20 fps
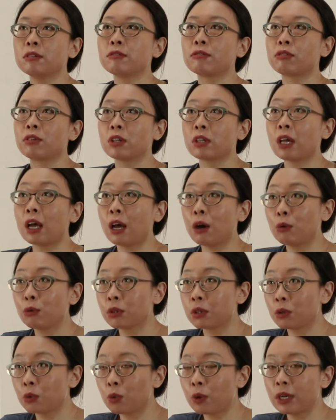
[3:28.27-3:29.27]
for the
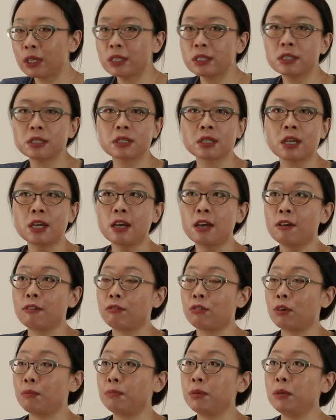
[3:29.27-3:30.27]
elder ones,
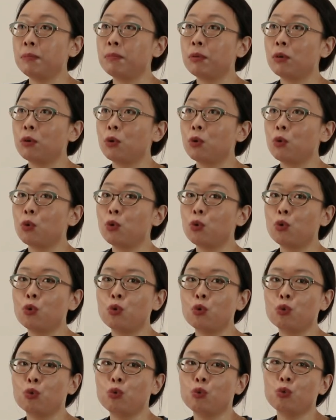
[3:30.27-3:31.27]
for people
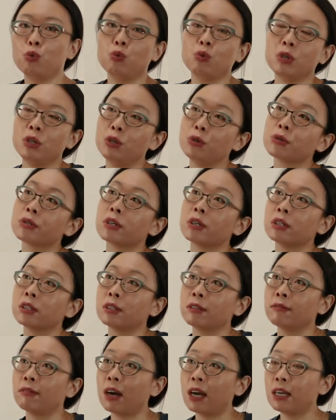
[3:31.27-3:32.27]
who use their
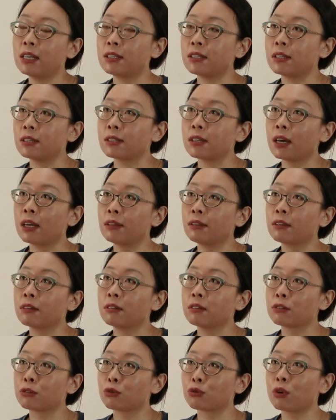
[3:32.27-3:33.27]
devices under
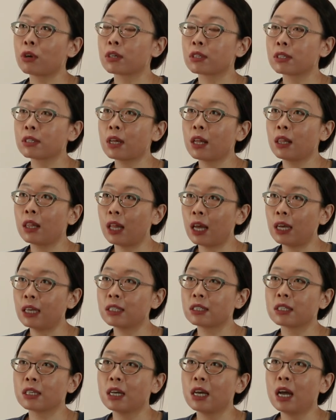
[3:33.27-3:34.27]
strong
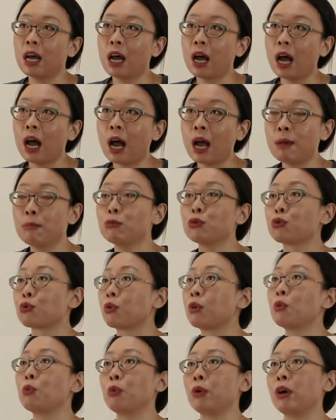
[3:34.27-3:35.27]
sunlight. I'm sure
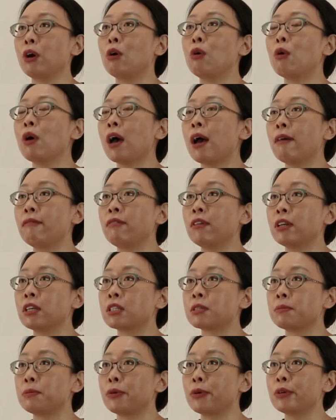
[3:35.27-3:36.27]
we all have the
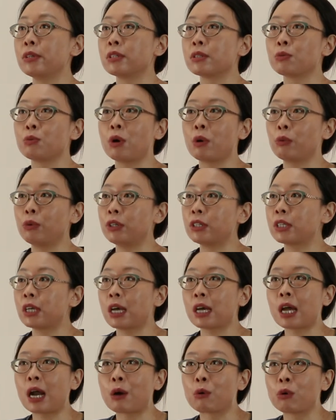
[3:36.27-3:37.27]
experience when we
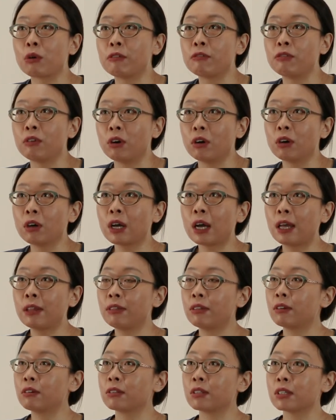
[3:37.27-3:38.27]
check our phone
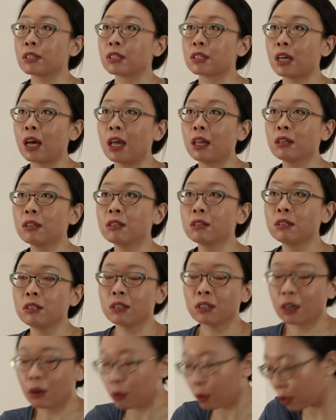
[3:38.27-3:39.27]
under the sun. We
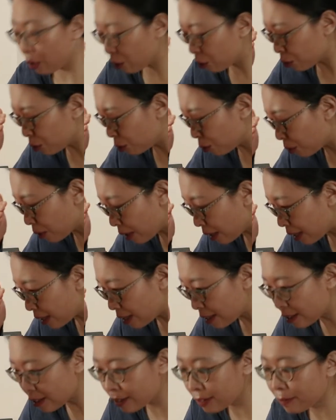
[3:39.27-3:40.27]
all do
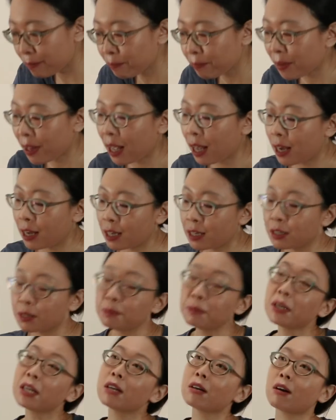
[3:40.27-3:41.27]
this. And
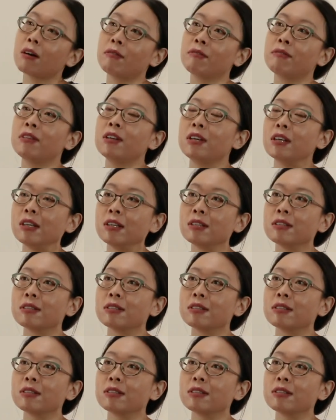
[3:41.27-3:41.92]
speaking of this,